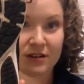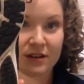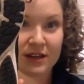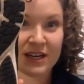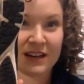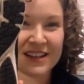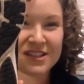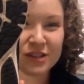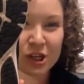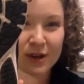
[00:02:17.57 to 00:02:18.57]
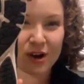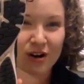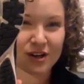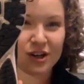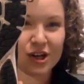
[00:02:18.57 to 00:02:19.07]
And that's a little bit hard to
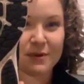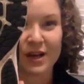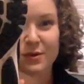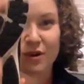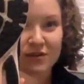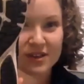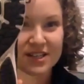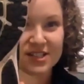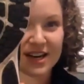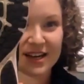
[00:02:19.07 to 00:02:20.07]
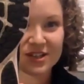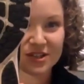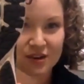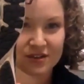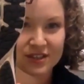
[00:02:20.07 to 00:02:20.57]
do because with all the designs and
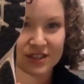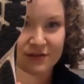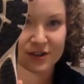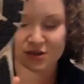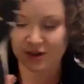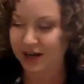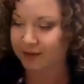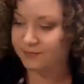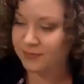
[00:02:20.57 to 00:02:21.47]
all the different tread.